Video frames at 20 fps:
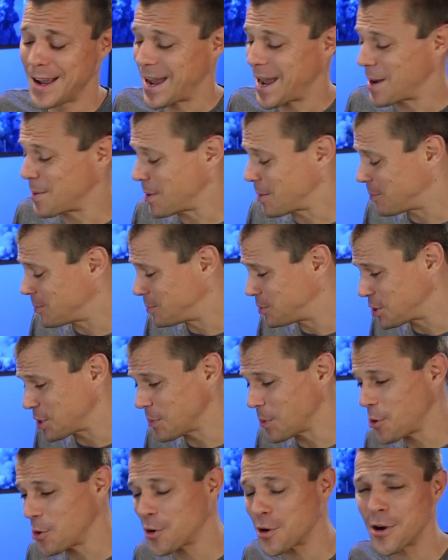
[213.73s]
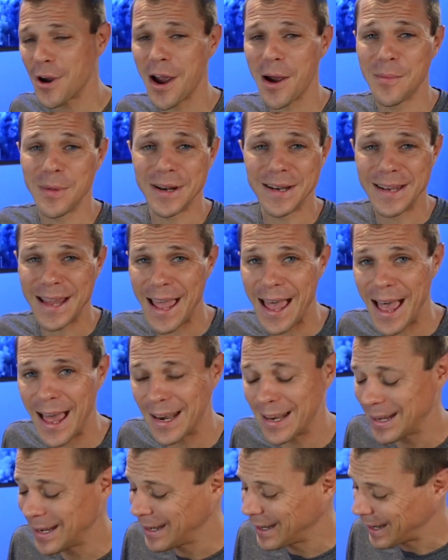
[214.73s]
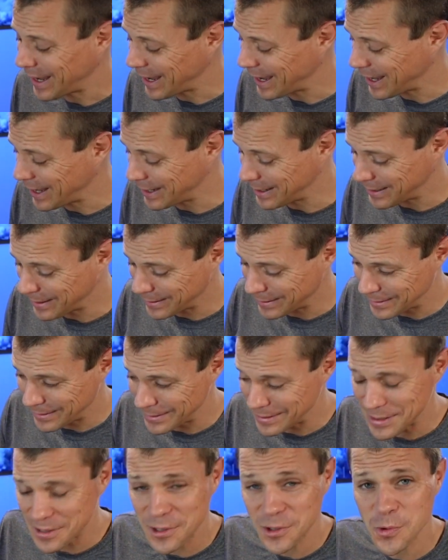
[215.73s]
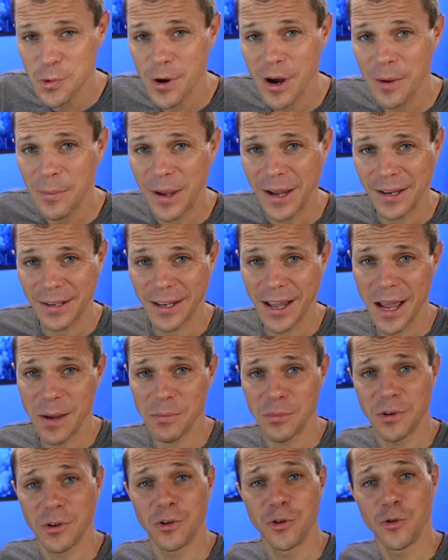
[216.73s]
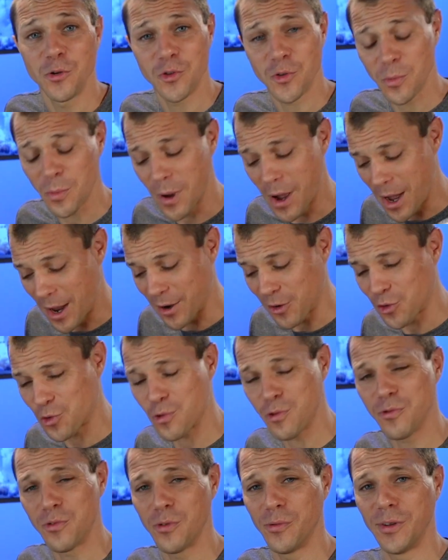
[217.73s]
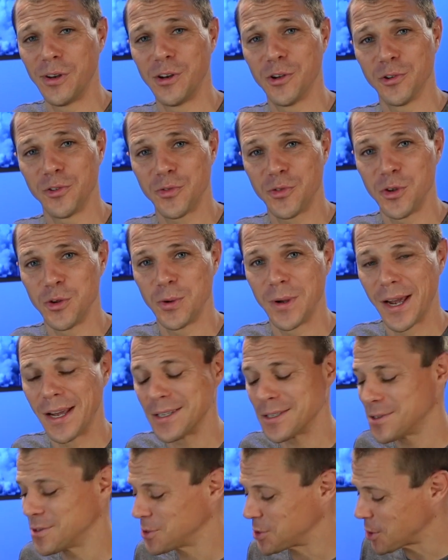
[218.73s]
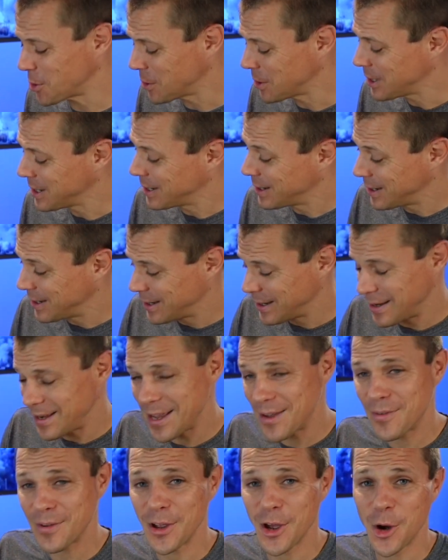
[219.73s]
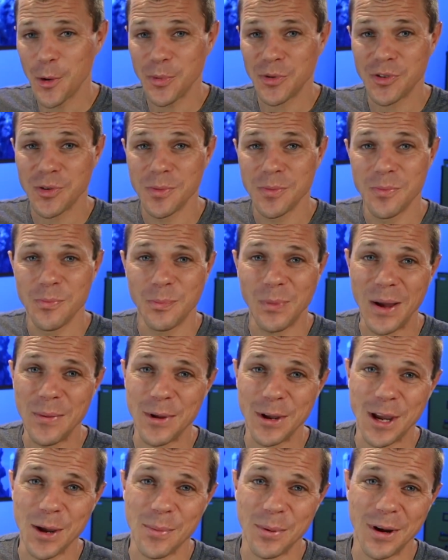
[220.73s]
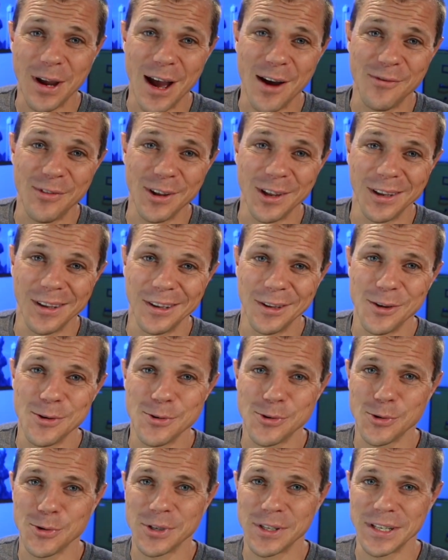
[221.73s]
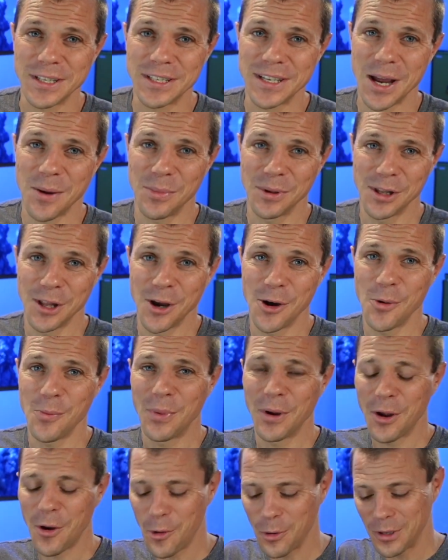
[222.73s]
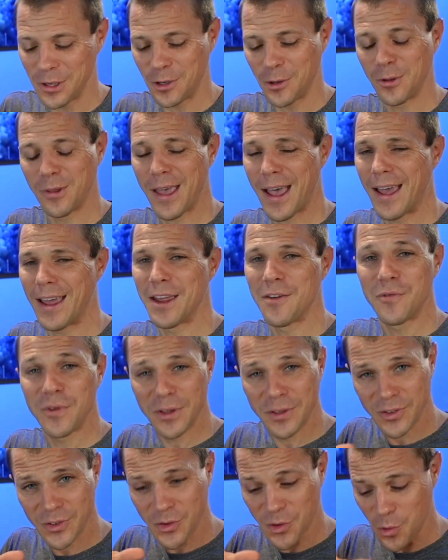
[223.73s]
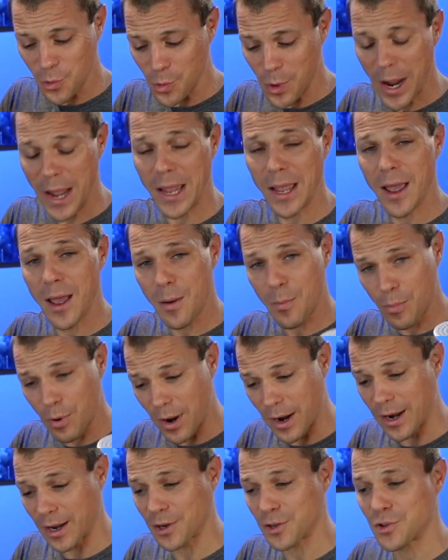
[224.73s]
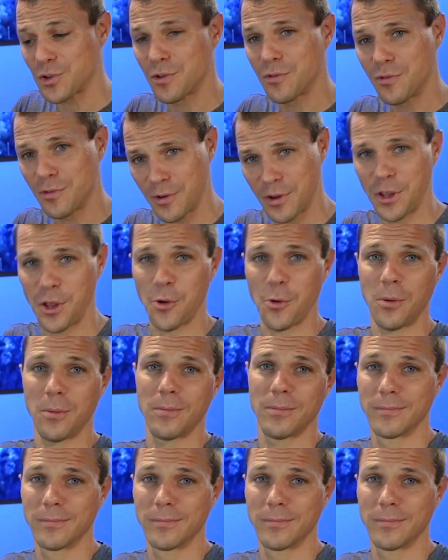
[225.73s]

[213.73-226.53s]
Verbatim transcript: I'm a gym owner, I'm a dad, and this is where I make time to do some honest review videos for you guys. So if it helps, buy me a cup of coffee, use those links down below, but only do that if it's the right products for you.